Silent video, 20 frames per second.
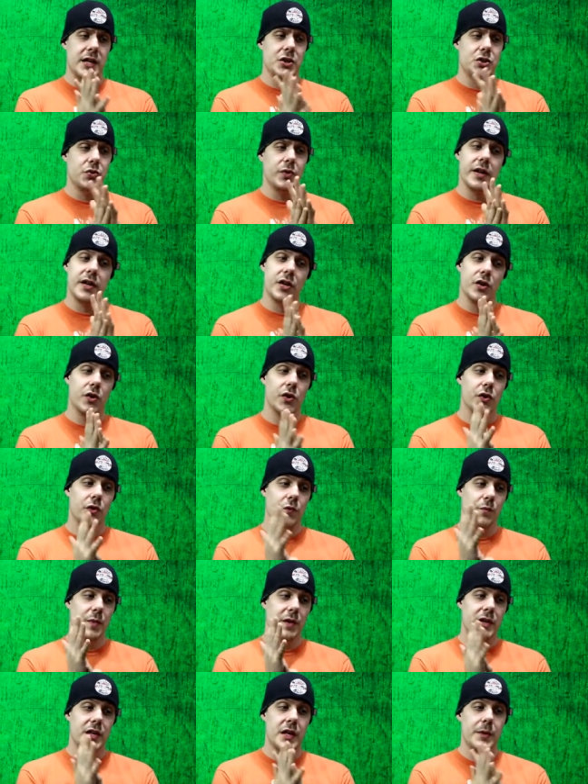enjoyed it, it could have
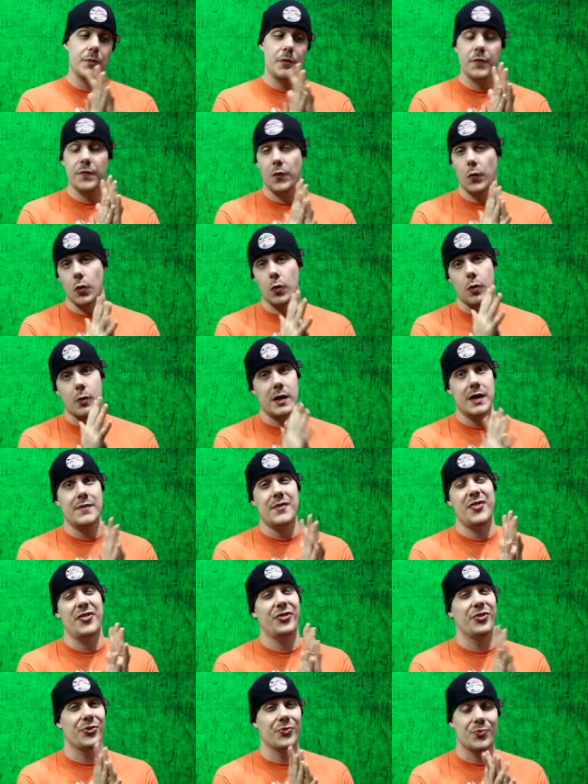been number 4 or even
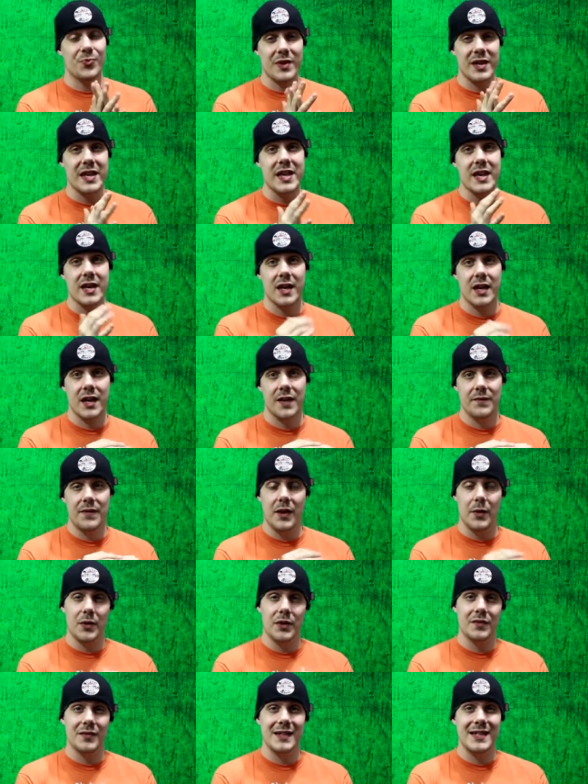3 if I
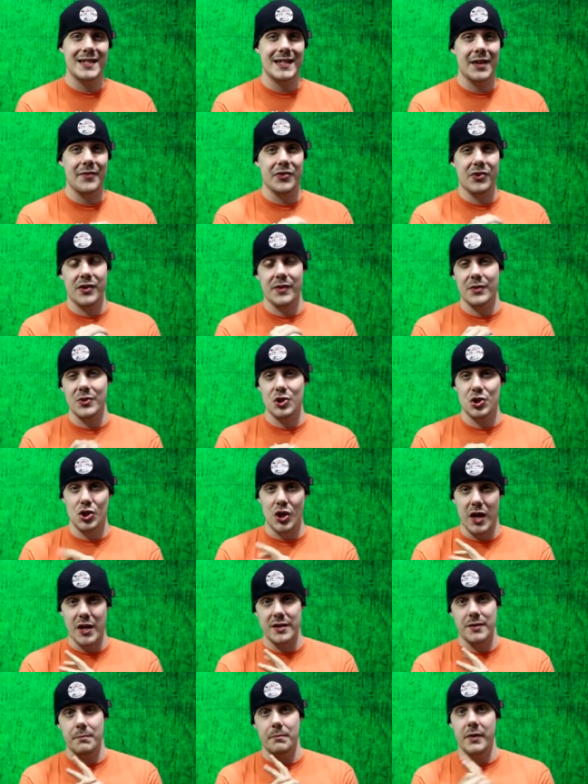would have at least given it another
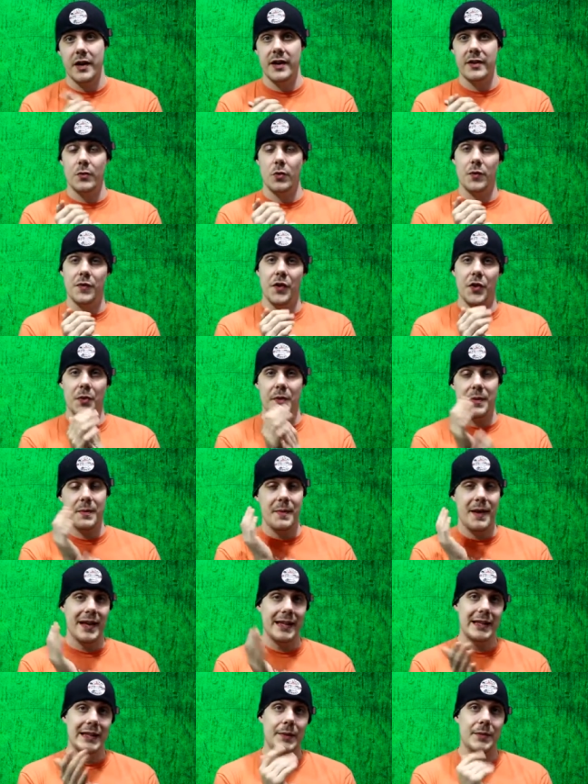shot. But with only
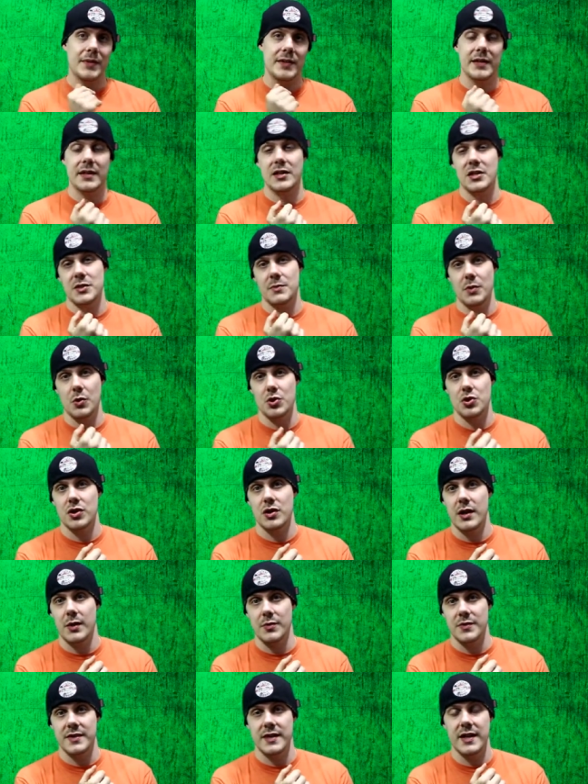my limited exposure,
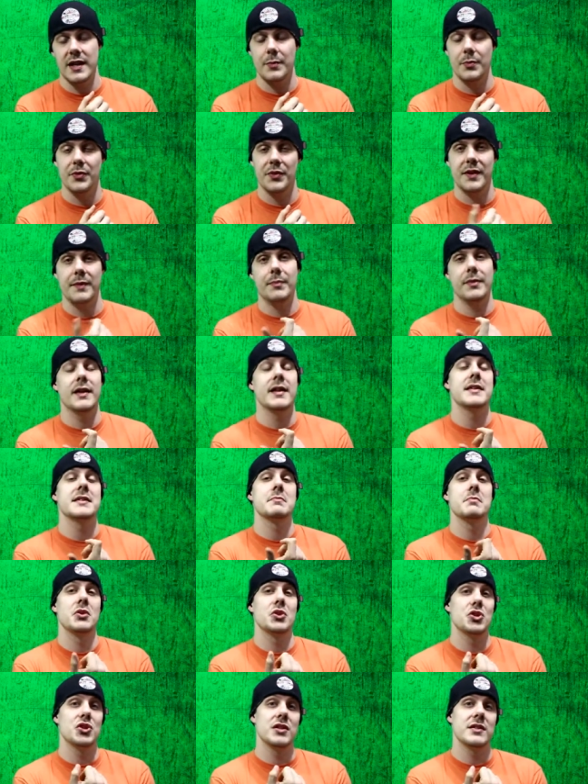I was not able to play it as
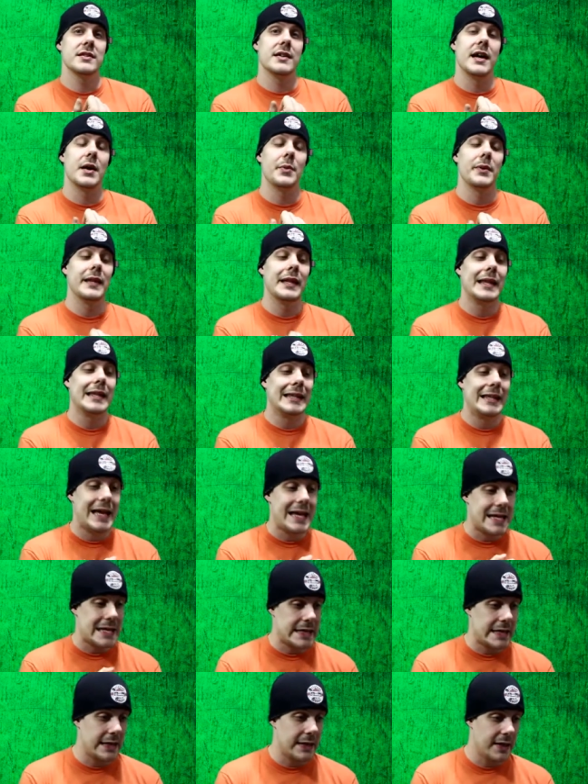much as I would
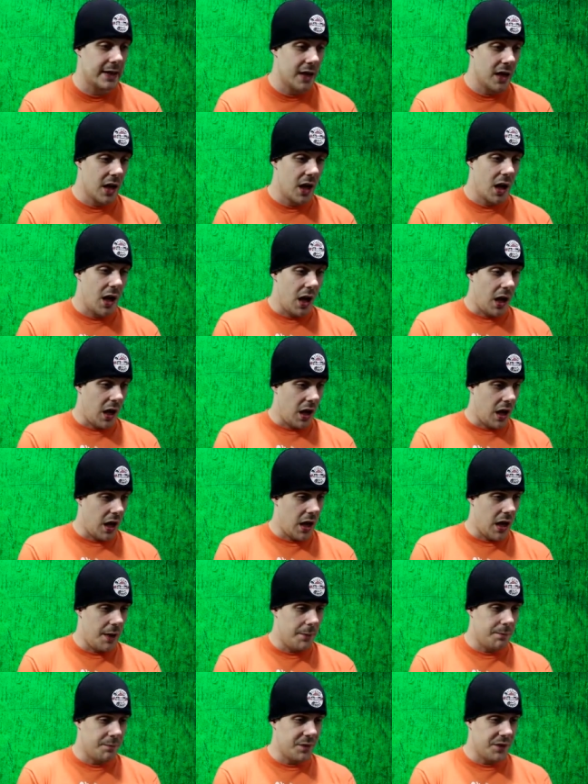like.
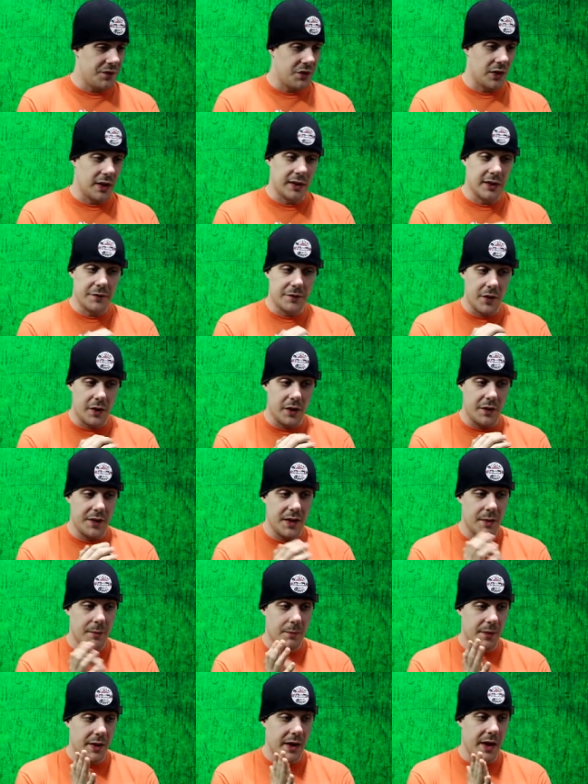If you'd like to follow
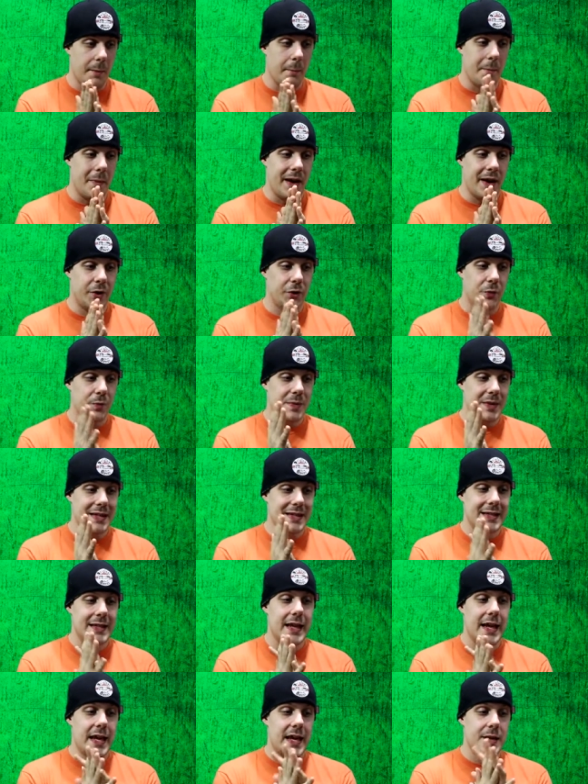them, they're at Mild
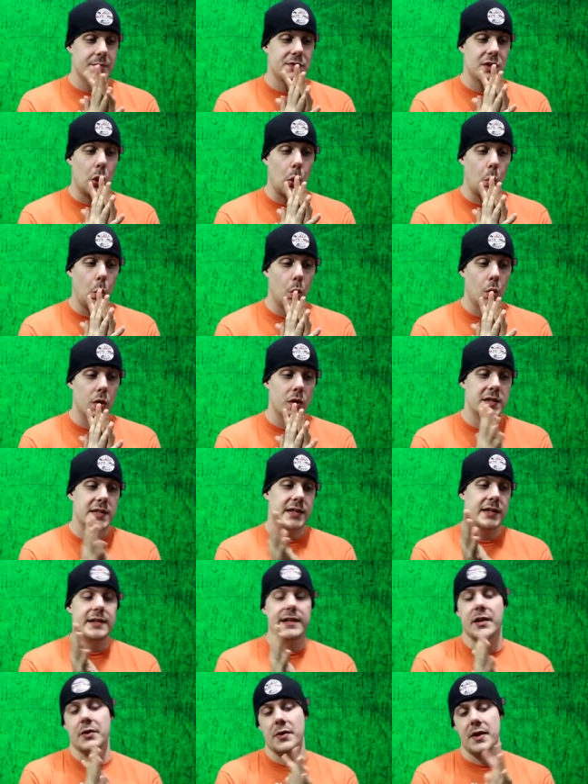Beast Games or
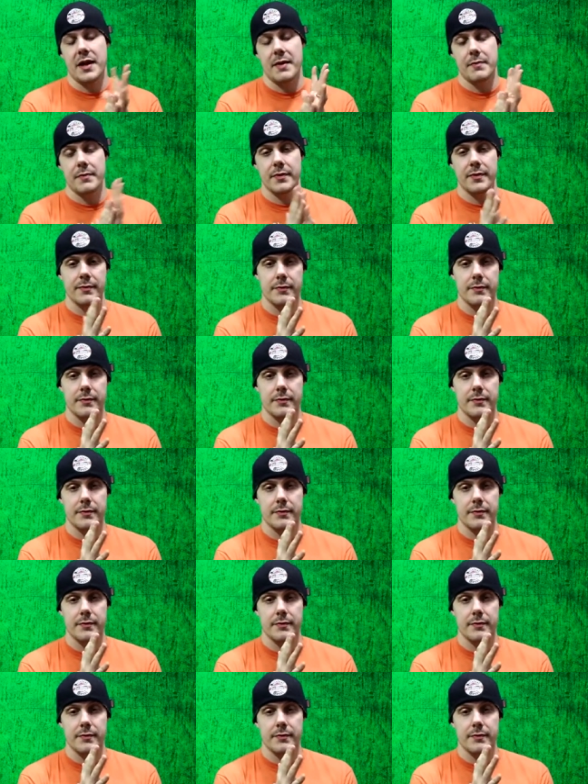Sundown Game.